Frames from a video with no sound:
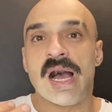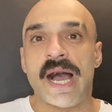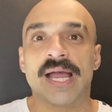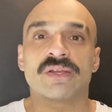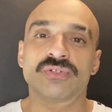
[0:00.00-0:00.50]

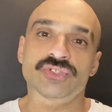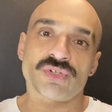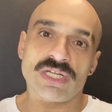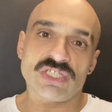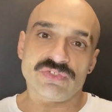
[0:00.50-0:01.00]
I could
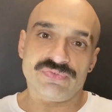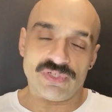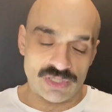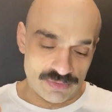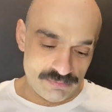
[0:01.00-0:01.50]

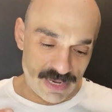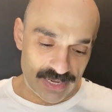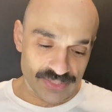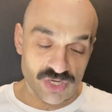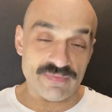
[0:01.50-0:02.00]
transfer
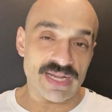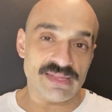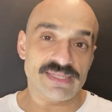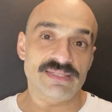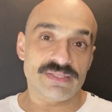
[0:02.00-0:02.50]
my driving
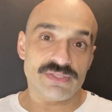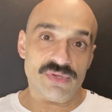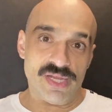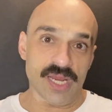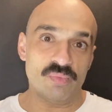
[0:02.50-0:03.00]
license
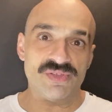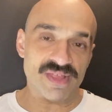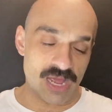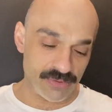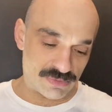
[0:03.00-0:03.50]
to here
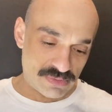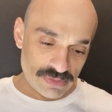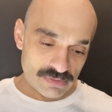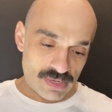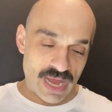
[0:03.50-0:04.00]
without
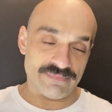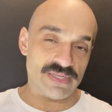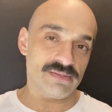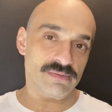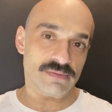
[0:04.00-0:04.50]

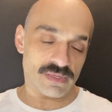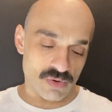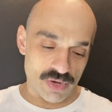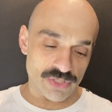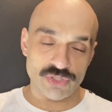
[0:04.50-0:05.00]

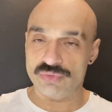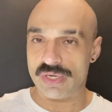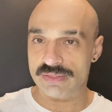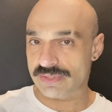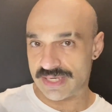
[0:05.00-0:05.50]
going to
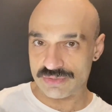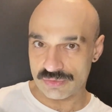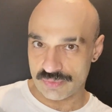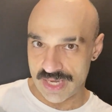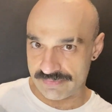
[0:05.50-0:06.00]
a test
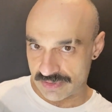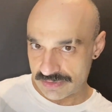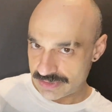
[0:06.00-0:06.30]
or whatever.